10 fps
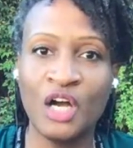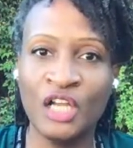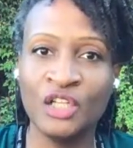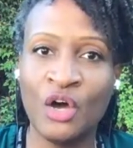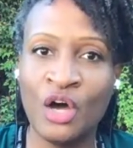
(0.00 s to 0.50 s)

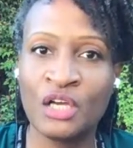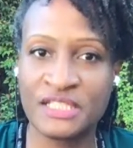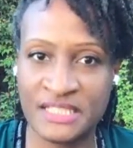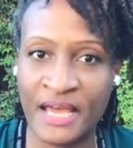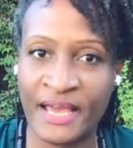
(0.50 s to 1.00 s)

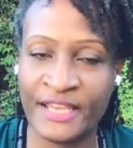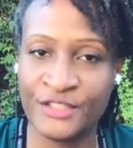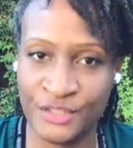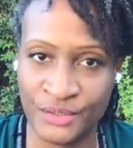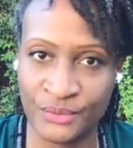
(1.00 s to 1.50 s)
alongside
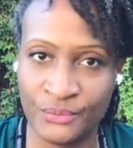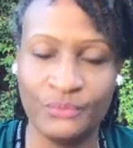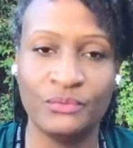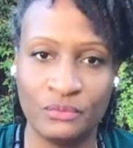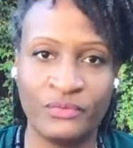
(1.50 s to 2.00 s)
you,
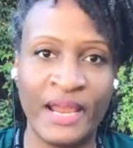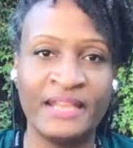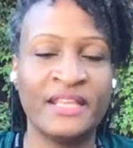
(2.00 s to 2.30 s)
right?